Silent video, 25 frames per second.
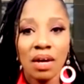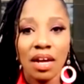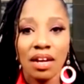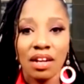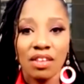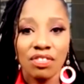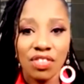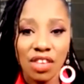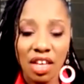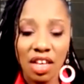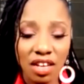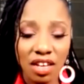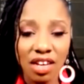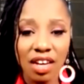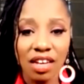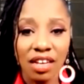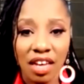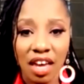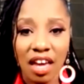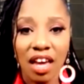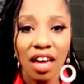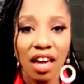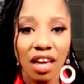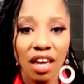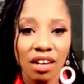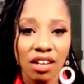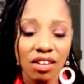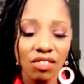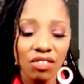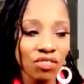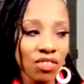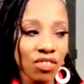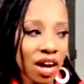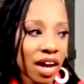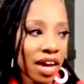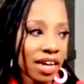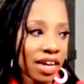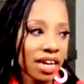better think again,
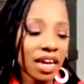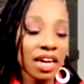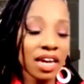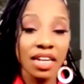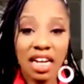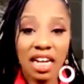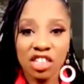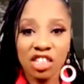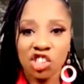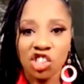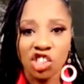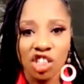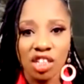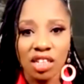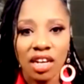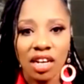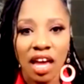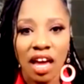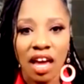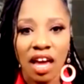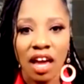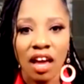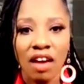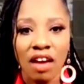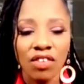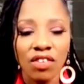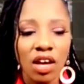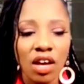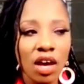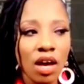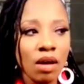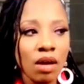right? And I should have,